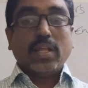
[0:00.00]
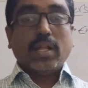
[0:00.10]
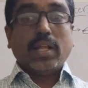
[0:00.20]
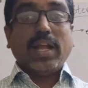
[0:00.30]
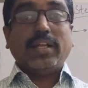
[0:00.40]

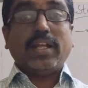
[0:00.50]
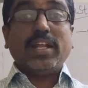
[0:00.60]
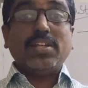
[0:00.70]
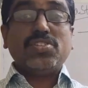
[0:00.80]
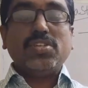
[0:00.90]
Light
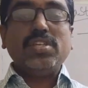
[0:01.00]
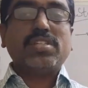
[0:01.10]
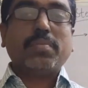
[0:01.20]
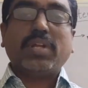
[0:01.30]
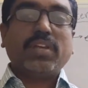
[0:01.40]
energy is
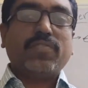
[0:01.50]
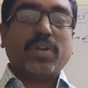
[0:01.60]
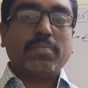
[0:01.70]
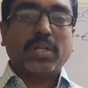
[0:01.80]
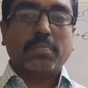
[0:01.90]
emitting
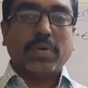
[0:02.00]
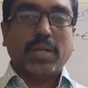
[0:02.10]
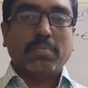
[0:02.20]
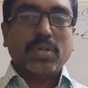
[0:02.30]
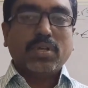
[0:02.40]
from that
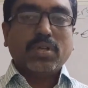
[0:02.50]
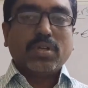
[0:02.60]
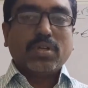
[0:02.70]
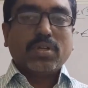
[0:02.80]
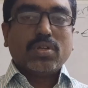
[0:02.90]
bulb.
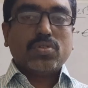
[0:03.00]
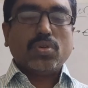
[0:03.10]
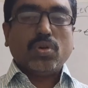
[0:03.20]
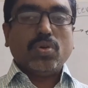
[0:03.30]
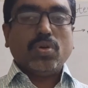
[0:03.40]

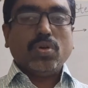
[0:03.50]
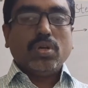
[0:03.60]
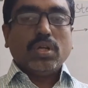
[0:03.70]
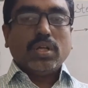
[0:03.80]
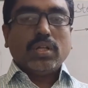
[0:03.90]

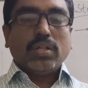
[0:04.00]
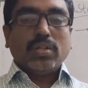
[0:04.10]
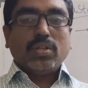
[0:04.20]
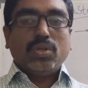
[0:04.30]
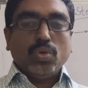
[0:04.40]
So
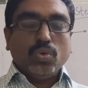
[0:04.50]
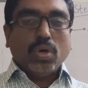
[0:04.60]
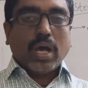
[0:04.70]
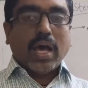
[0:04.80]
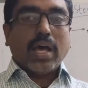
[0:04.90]
you
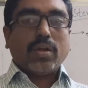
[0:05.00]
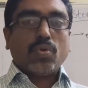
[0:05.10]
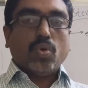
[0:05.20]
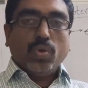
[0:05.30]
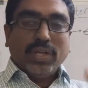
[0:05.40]
are
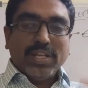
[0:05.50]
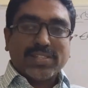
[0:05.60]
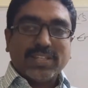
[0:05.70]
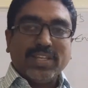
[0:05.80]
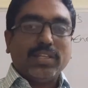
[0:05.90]
only
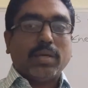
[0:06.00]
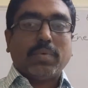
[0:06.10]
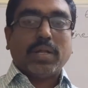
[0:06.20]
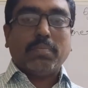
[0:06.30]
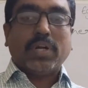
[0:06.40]
seeing the
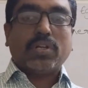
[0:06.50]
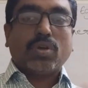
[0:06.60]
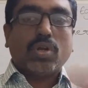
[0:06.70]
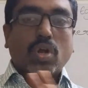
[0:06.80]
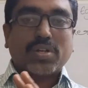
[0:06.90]
bulb, but you
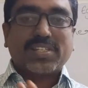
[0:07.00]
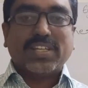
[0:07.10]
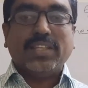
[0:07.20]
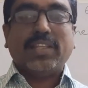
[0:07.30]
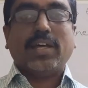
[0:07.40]
are not
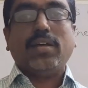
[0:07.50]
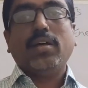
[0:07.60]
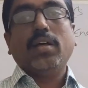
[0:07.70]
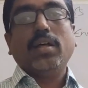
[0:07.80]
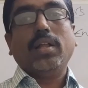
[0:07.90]
seeing the
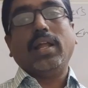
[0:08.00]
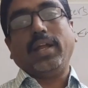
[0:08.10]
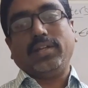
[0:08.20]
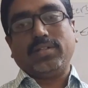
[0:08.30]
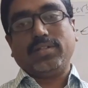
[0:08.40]
light.